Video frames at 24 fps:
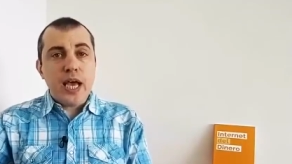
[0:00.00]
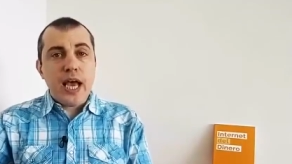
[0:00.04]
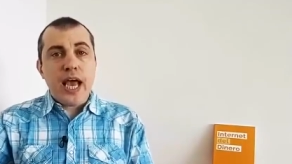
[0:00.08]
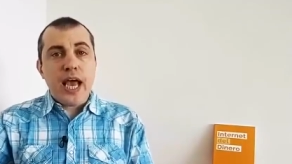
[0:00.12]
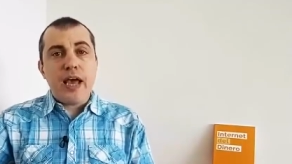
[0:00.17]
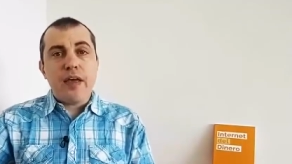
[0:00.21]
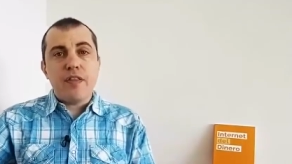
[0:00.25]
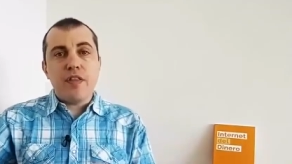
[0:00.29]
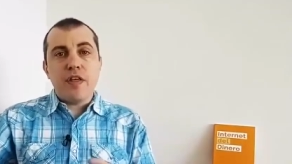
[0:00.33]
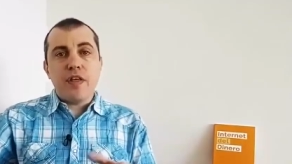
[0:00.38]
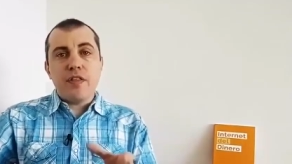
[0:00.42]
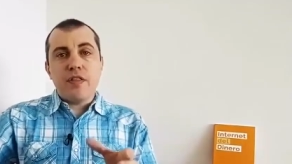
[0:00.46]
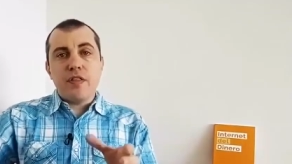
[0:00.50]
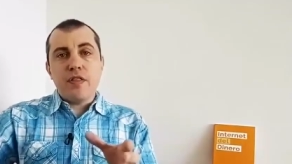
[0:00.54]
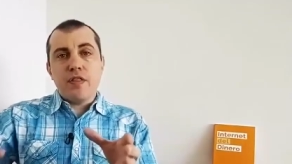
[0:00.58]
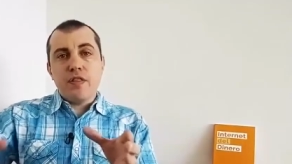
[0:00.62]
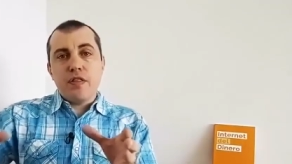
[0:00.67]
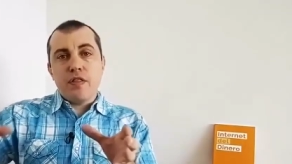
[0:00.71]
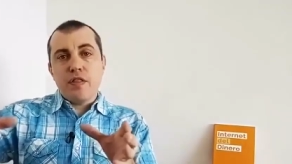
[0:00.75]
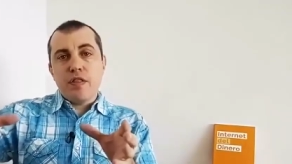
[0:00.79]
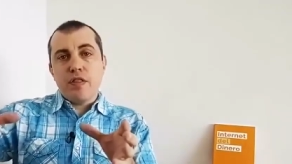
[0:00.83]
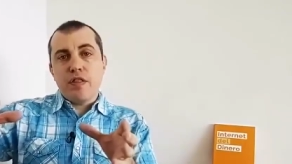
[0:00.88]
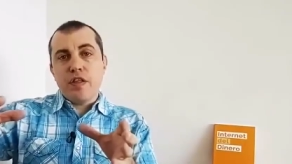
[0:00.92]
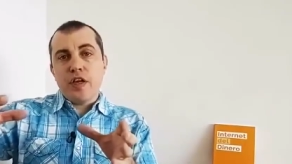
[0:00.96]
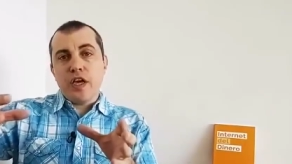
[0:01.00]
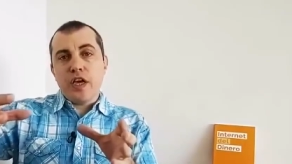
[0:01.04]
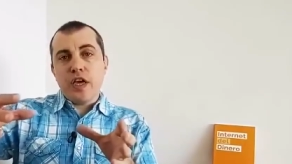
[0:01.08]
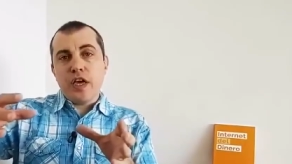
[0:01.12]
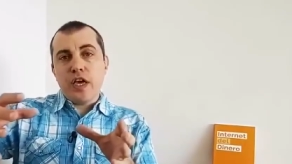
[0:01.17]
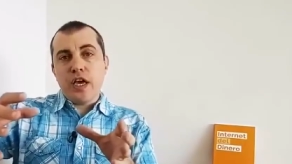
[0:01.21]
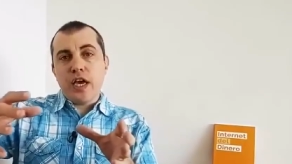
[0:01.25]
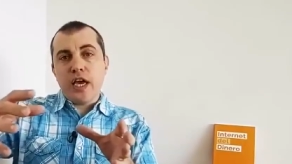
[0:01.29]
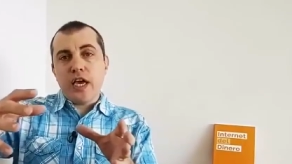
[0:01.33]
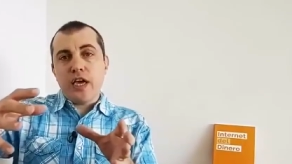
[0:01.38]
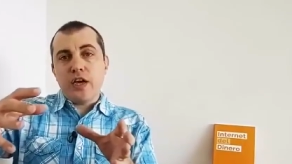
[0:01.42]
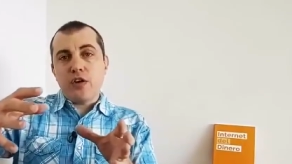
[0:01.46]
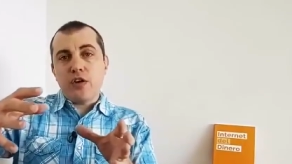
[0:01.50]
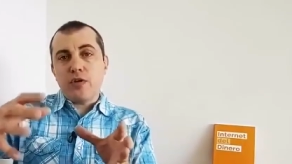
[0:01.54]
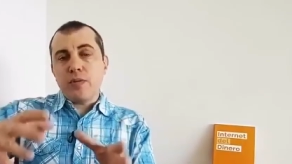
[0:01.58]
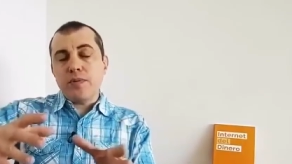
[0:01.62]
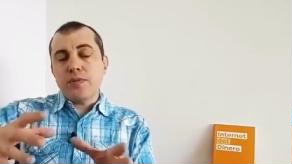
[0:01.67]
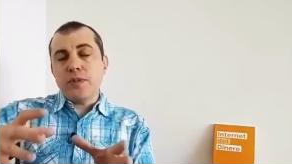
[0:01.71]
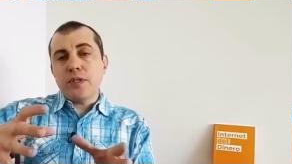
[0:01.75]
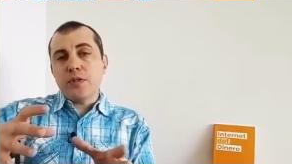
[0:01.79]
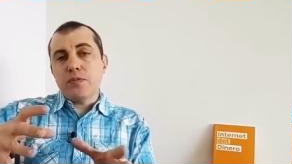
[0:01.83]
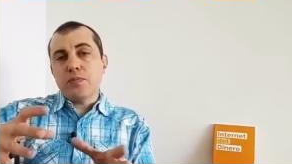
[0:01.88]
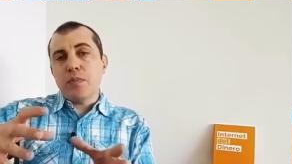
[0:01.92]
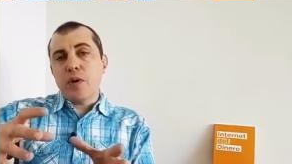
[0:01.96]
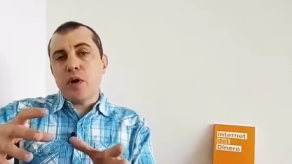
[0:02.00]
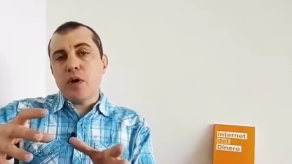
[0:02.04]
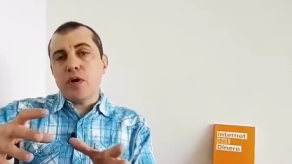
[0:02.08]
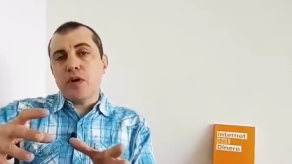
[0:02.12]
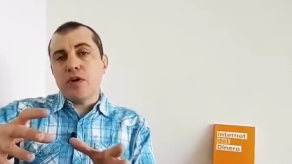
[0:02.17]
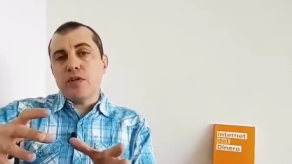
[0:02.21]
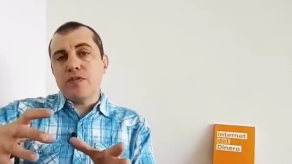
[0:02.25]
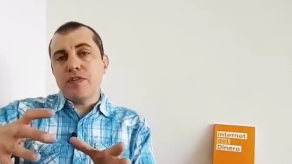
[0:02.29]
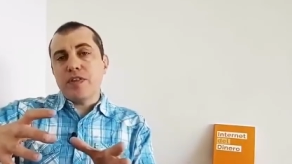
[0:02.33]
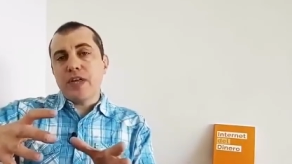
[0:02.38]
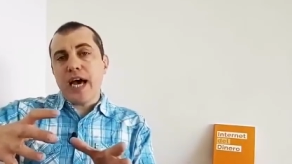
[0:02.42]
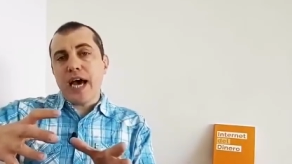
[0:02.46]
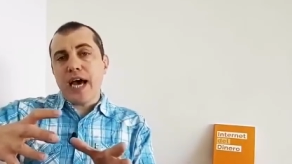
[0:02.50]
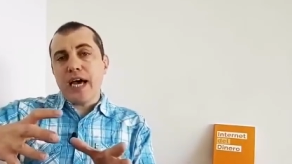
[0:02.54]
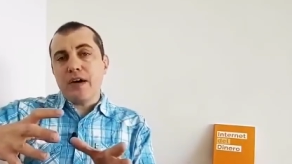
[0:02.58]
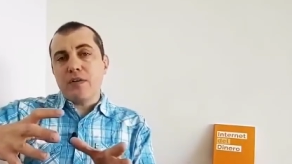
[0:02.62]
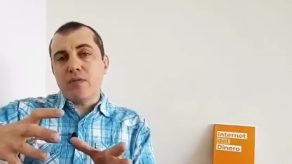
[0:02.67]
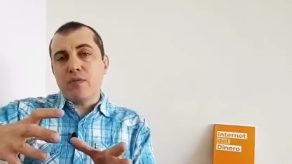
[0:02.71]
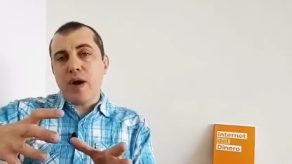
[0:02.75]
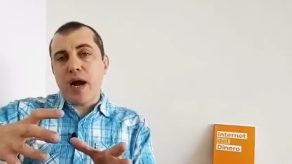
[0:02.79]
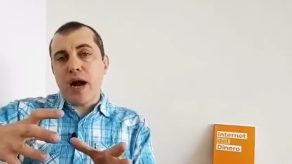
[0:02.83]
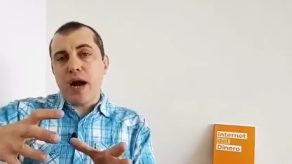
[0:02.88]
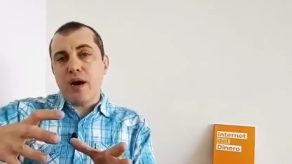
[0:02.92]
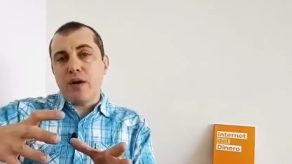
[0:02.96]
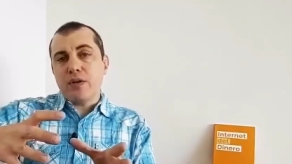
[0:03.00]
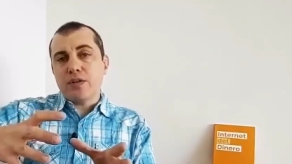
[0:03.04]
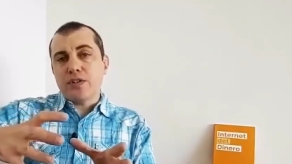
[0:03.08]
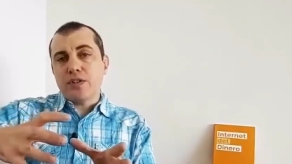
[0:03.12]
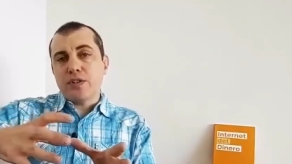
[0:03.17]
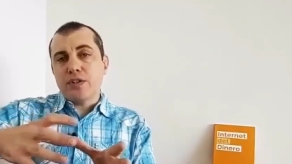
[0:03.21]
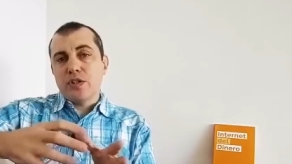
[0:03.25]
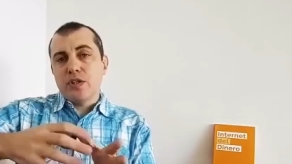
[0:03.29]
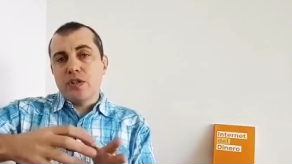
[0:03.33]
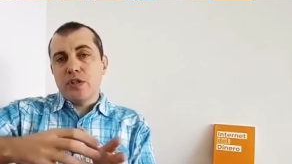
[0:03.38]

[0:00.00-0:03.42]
and then the encrypted part of that route